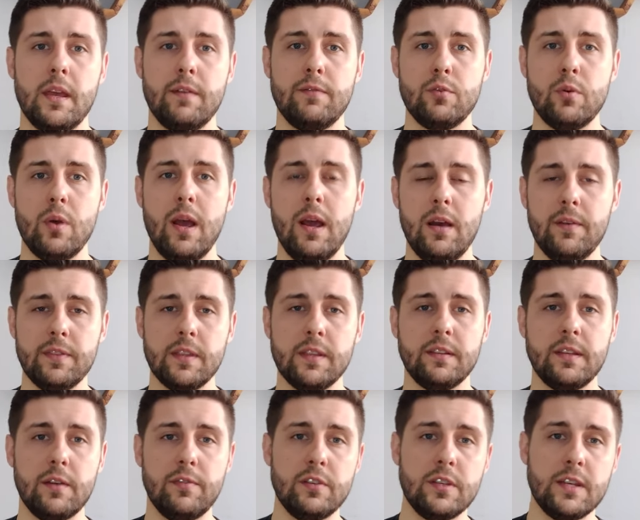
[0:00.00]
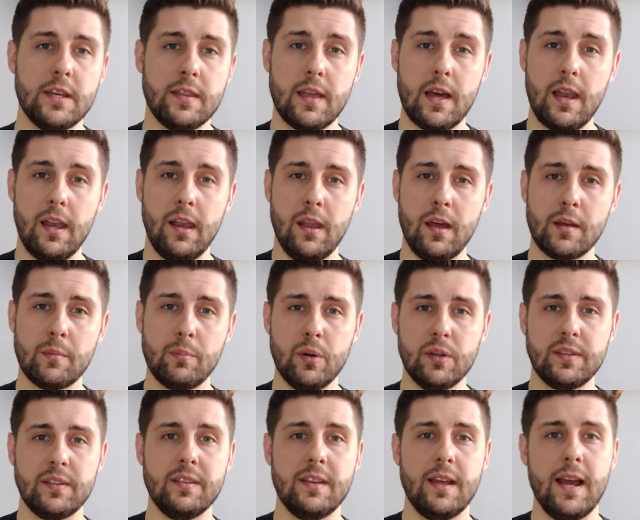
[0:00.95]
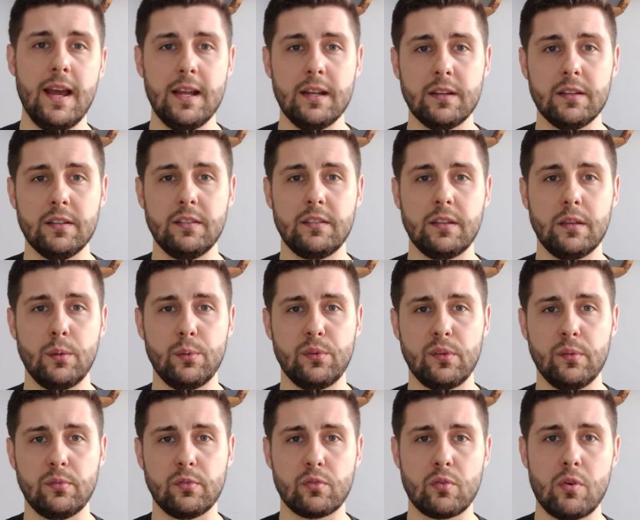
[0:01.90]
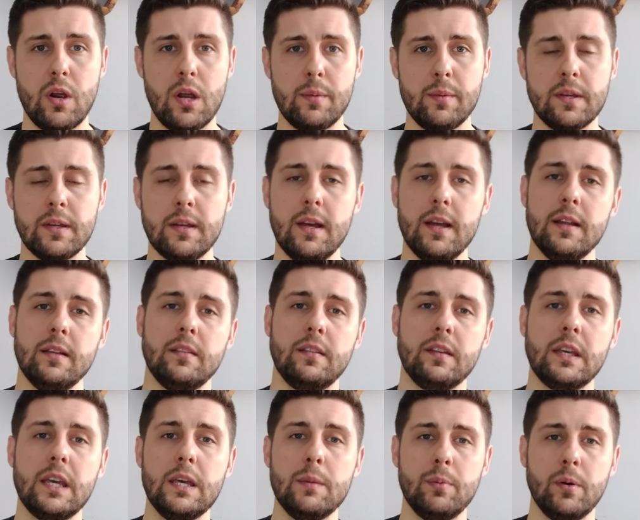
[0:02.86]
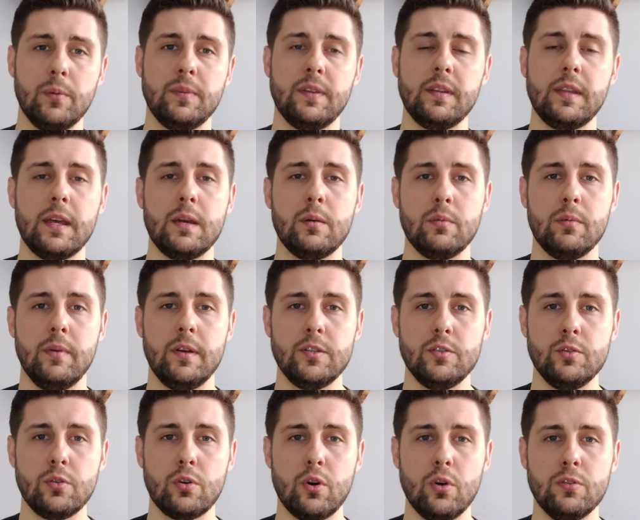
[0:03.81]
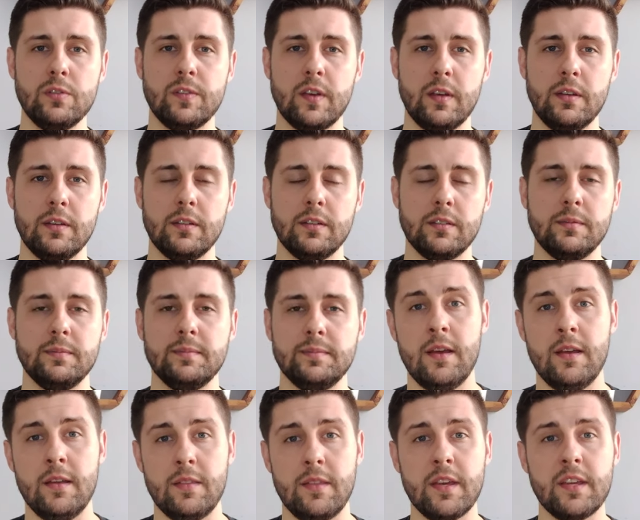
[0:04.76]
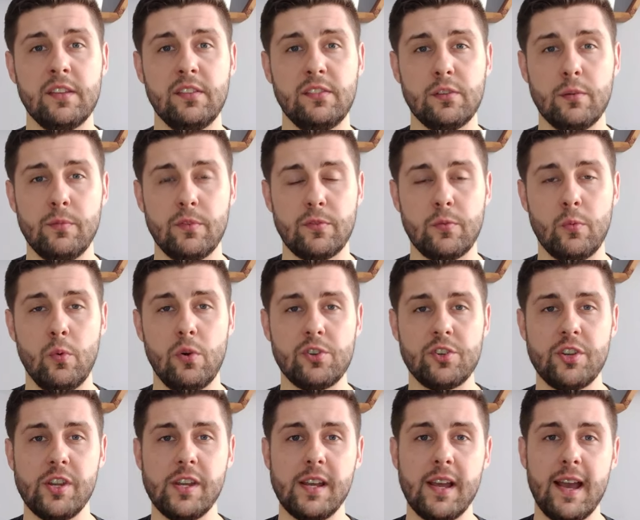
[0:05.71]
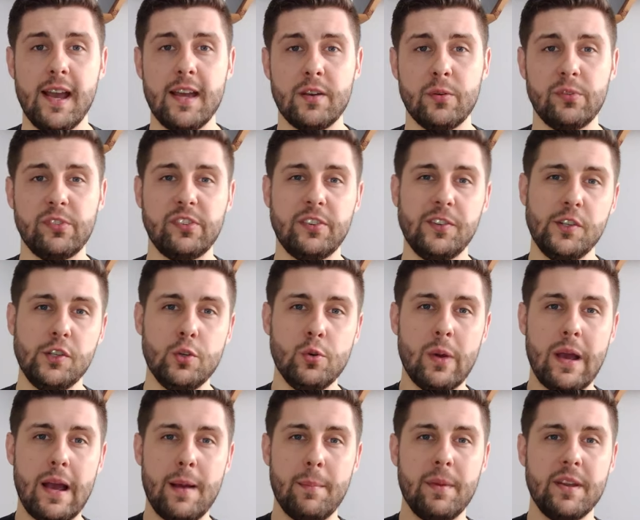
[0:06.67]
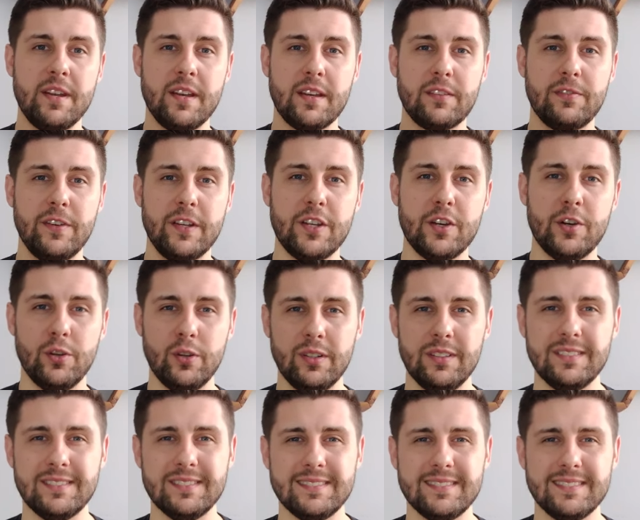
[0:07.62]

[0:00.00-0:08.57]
If you have, then definitely hit that like button and consider subscribing to keep up to date with my new content. Thank you so much for watching, and I'll see you at my next video.